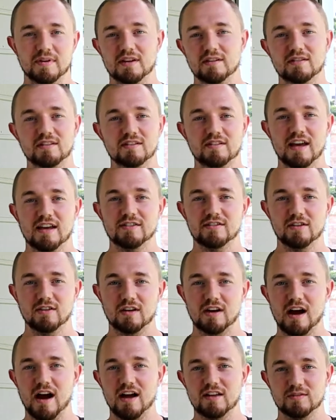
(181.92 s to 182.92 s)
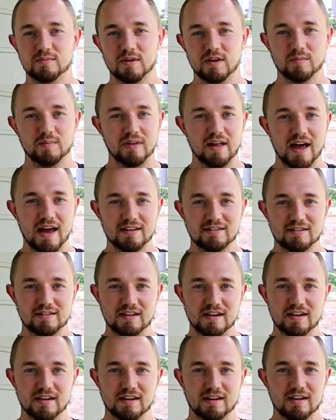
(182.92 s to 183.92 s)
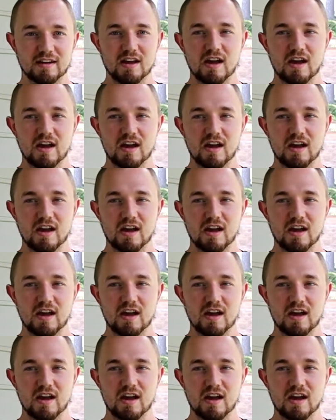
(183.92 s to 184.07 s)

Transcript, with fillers: Discs as their Cosmic Plastic